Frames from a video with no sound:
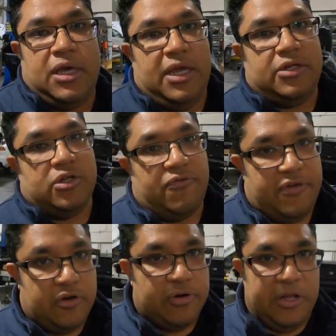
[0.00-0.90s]
into the
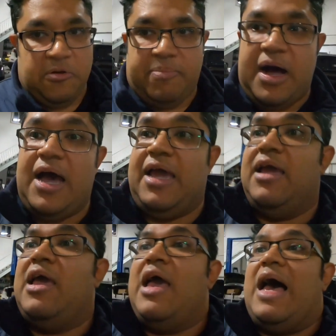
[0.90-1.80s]
fuel rail by
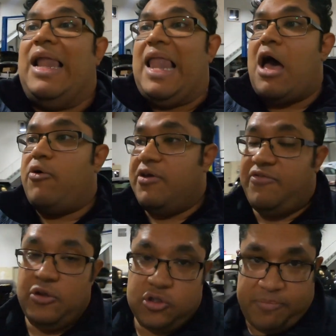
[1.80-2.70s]
allowing
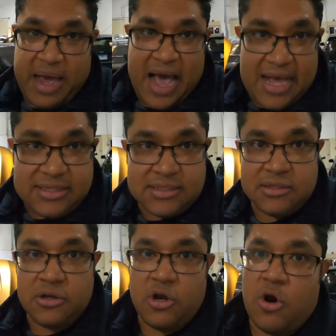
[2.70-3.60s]
fuel to
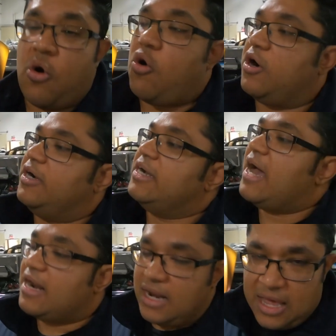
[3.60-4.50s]
pass or
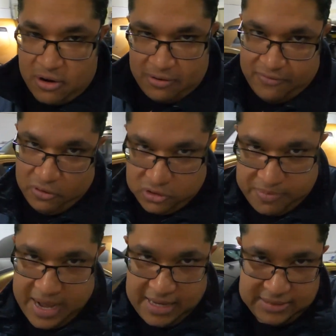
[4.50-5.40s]
not allowing fuel to
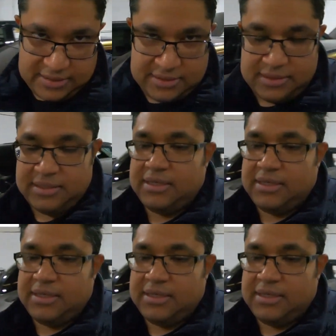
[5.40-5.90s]
pass.